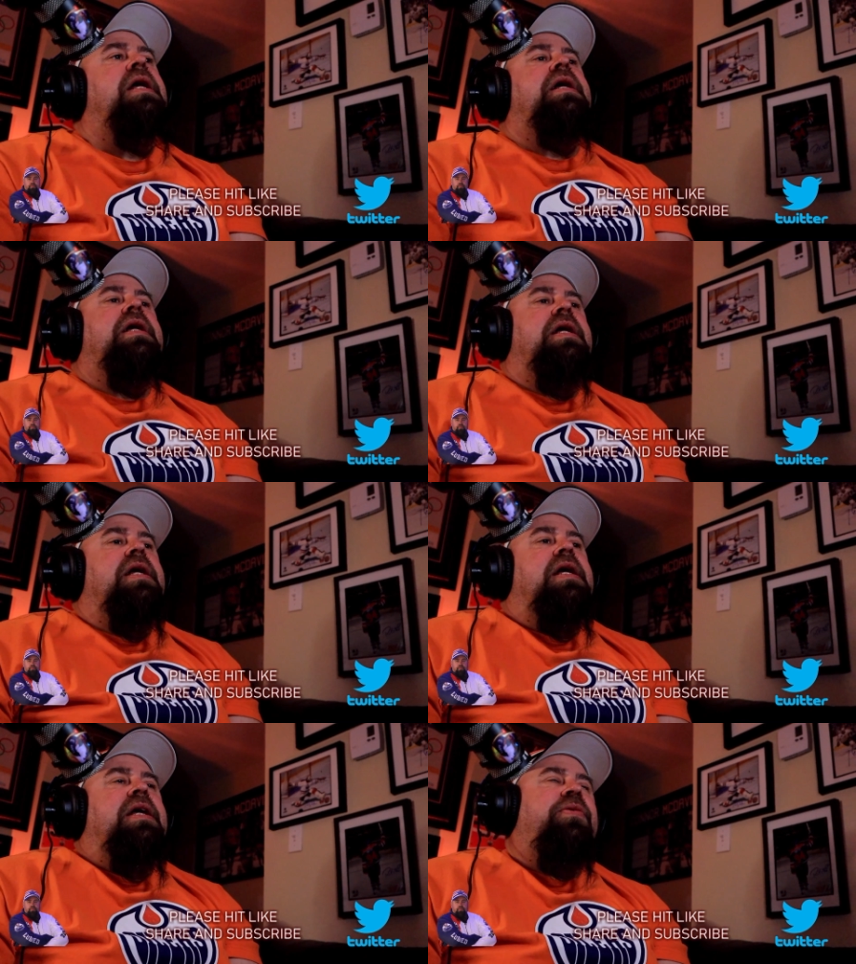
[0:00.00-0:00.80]

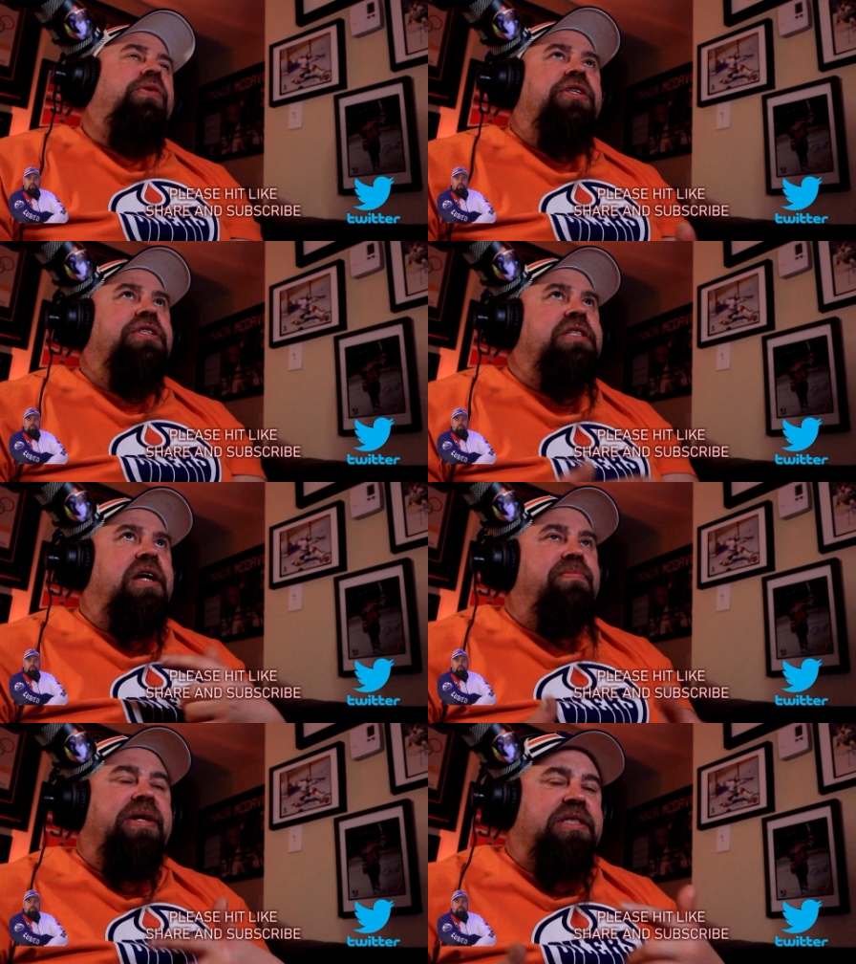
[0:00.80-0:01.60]
It's just
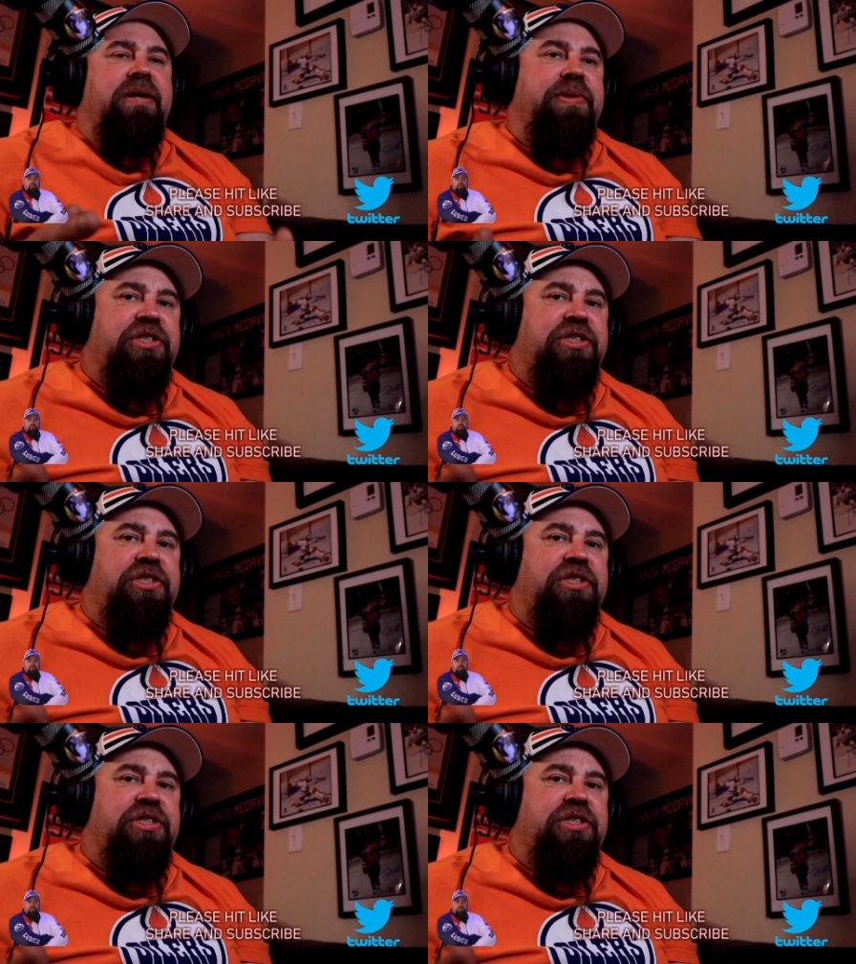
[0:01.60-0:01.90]
kind of mixed up.